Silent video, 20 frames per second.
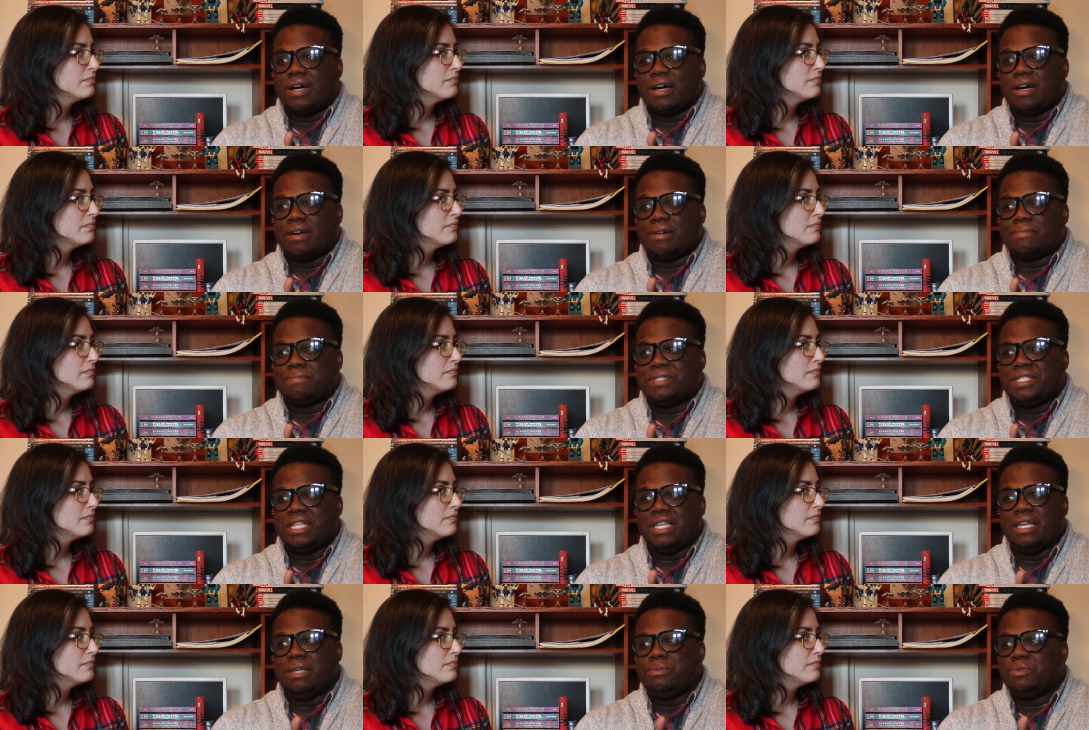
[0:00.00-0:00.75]
Speaker 1: Um,
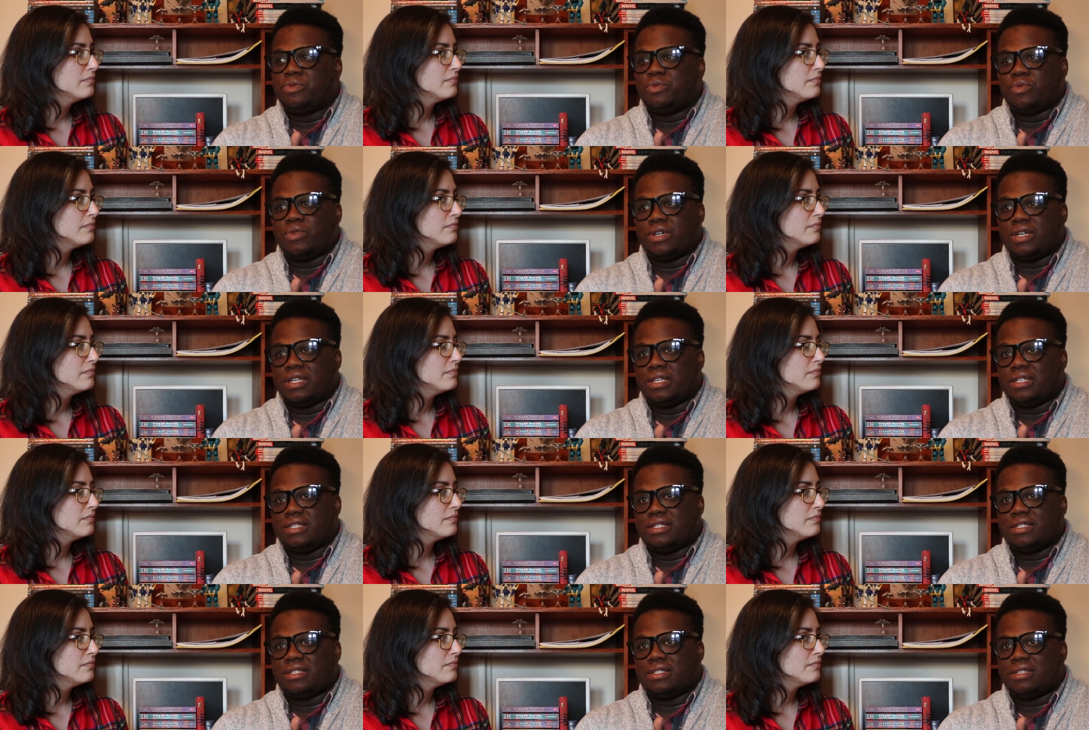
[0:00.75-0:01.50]
teams
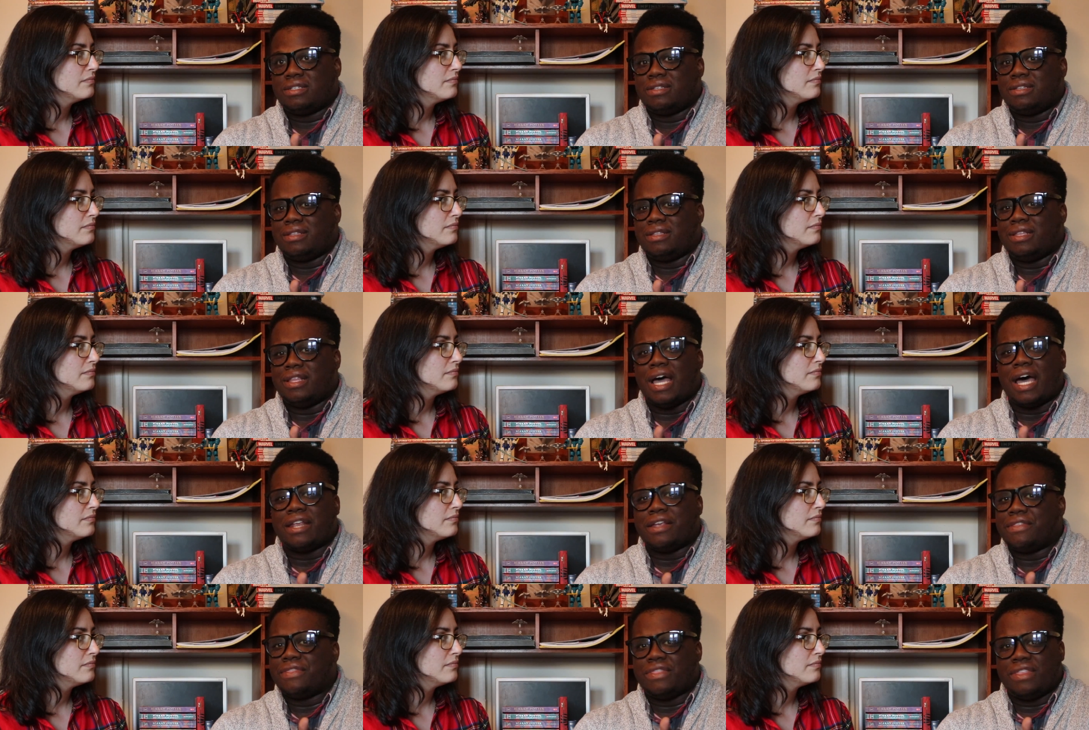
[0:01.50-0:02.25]
was
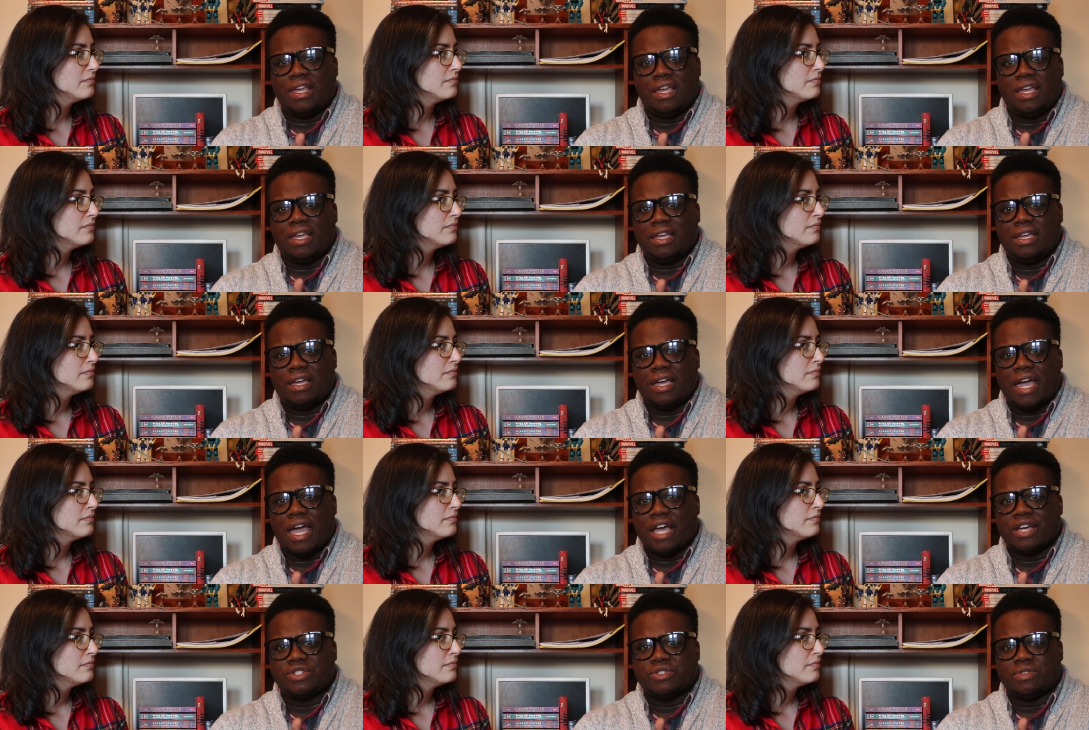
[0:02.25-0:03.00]
not a
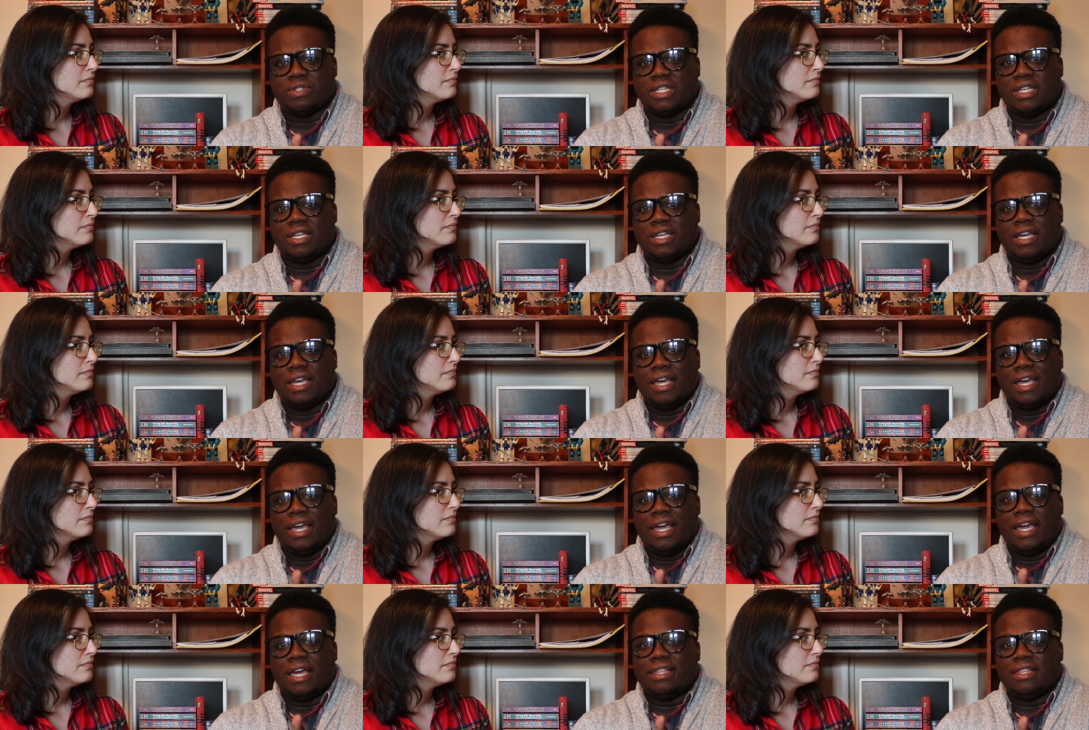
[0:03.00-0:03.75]
thing actually
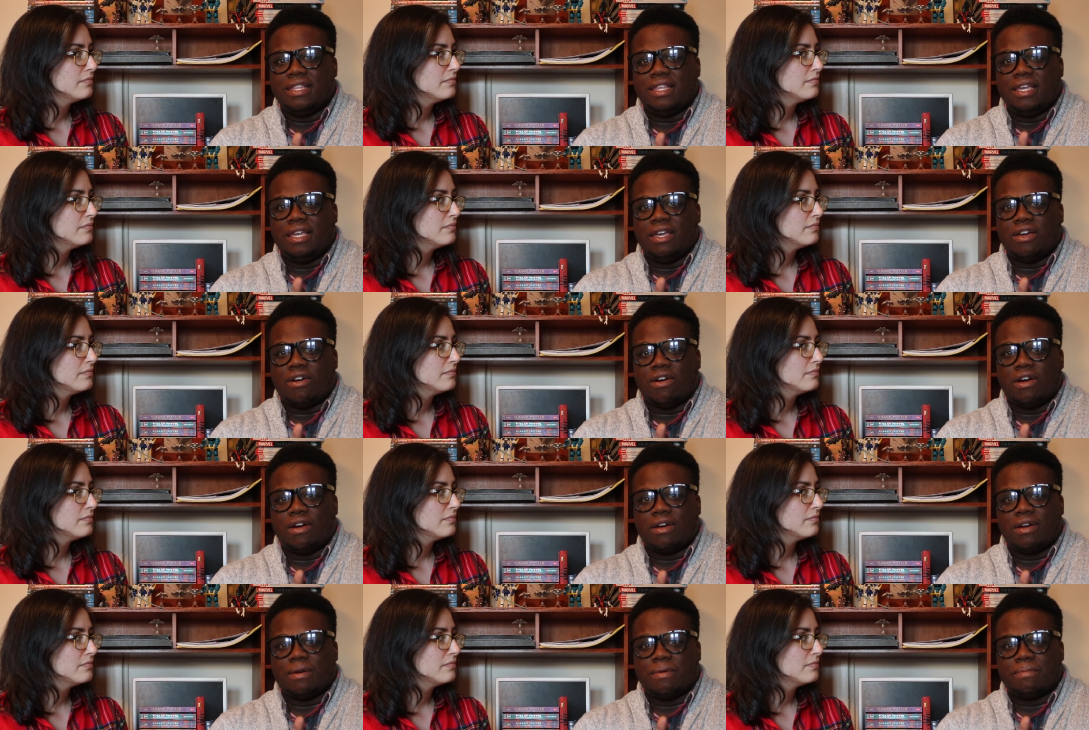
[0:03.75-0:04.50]
in the
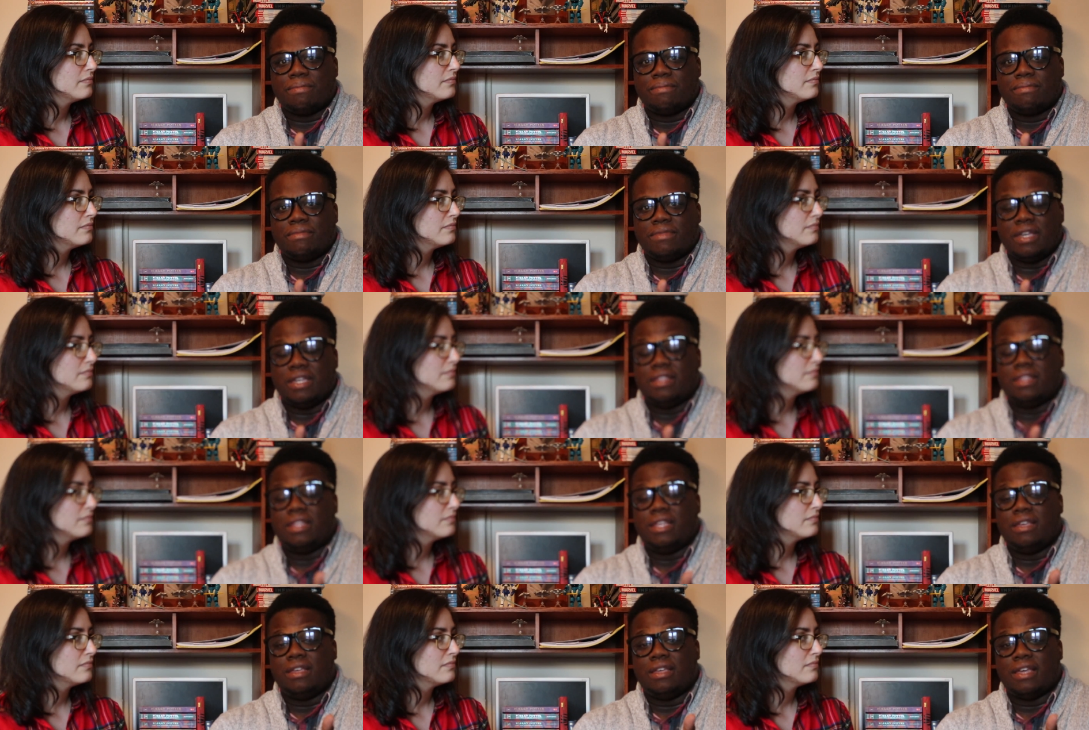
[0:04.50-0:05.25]
um,
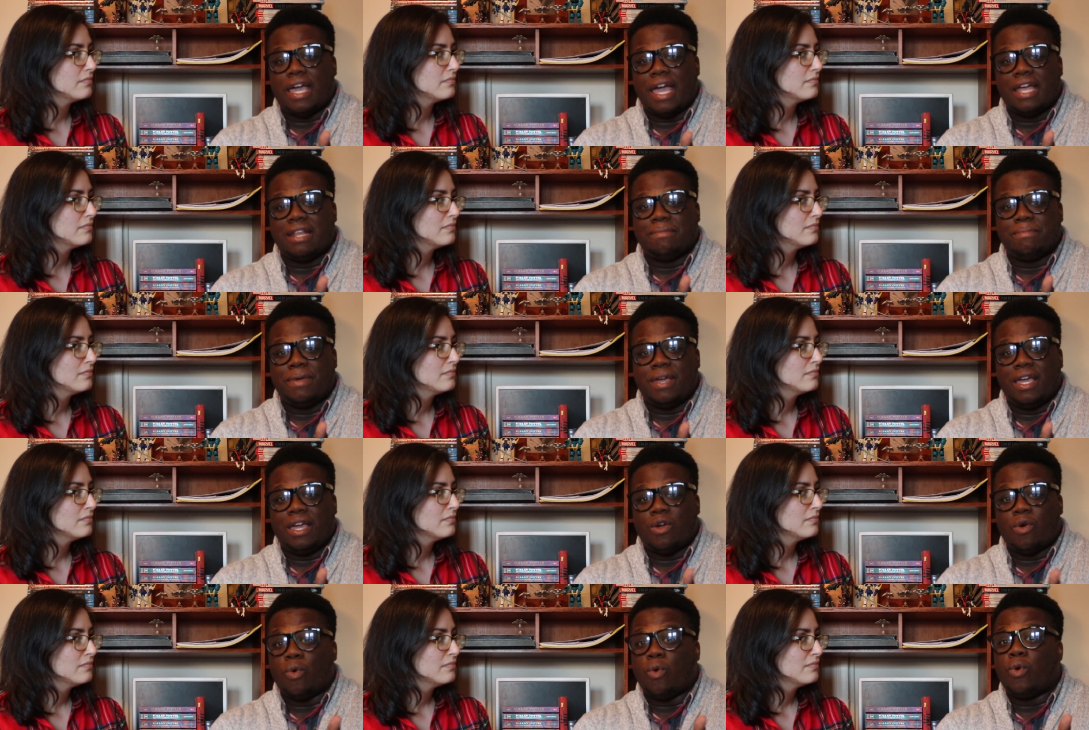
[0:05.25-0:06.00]
in the
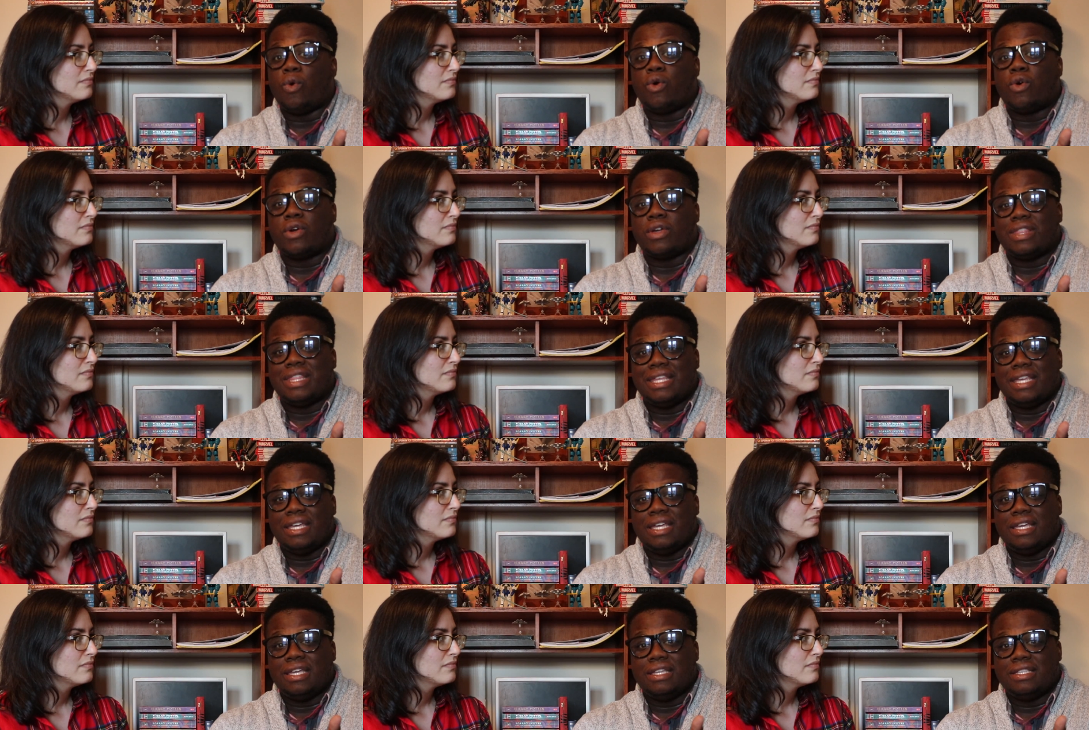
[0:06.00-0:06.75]
anime or
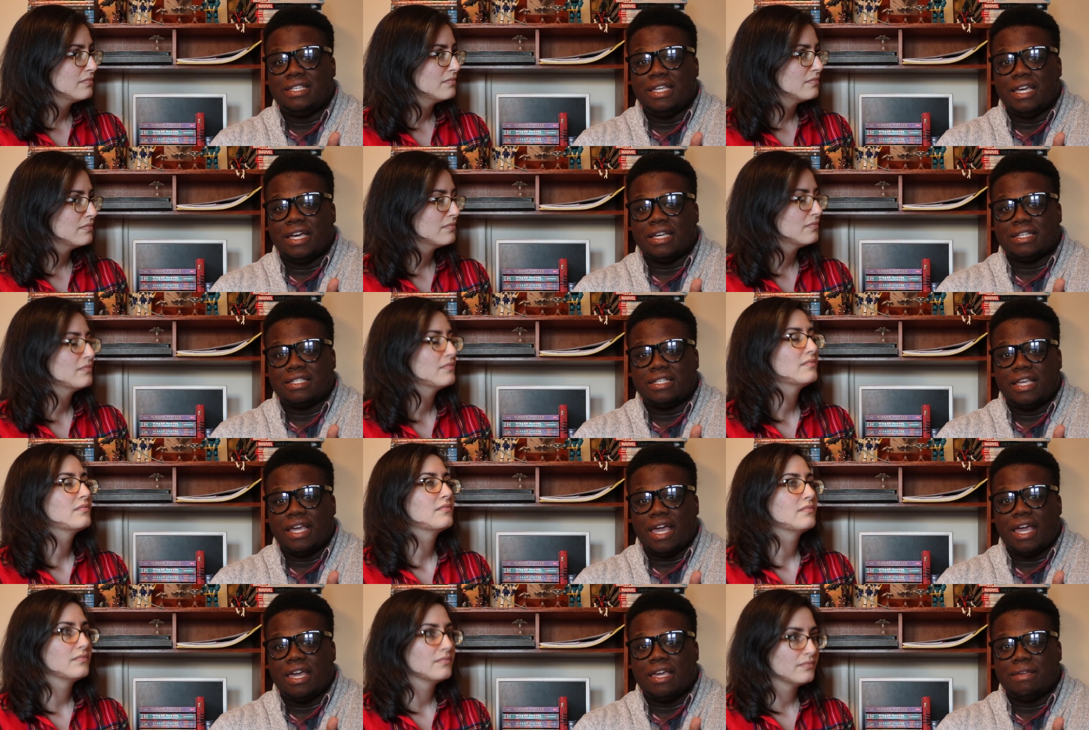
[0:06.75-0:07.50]
the
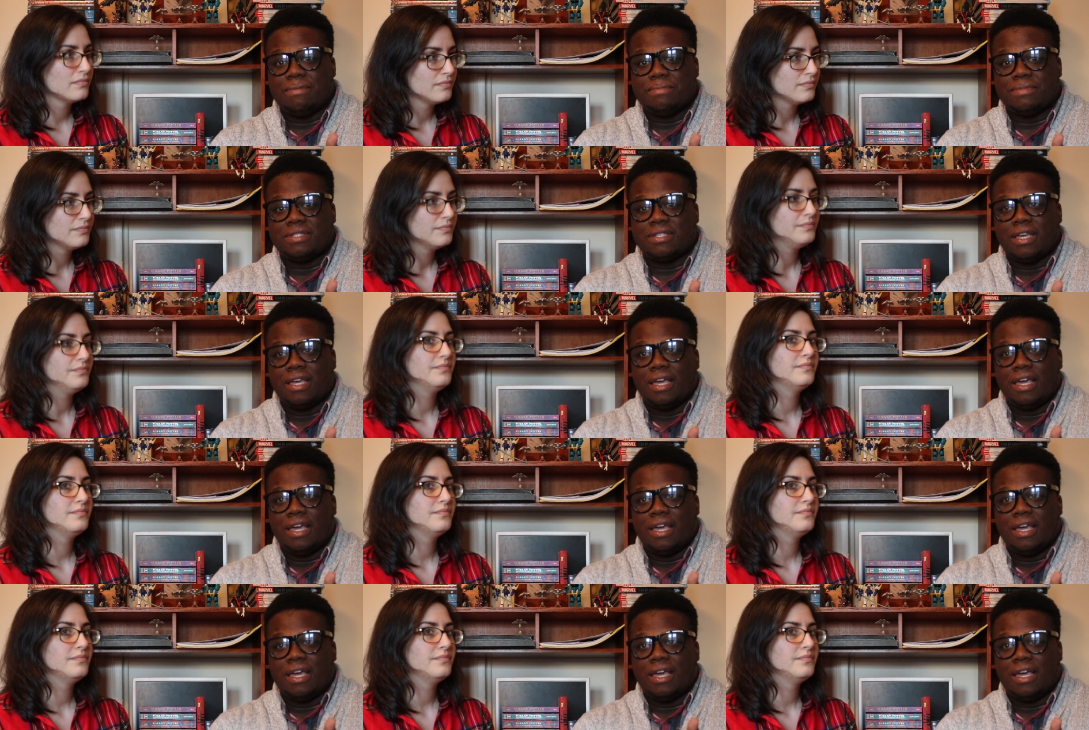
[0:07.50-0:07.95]
DS games,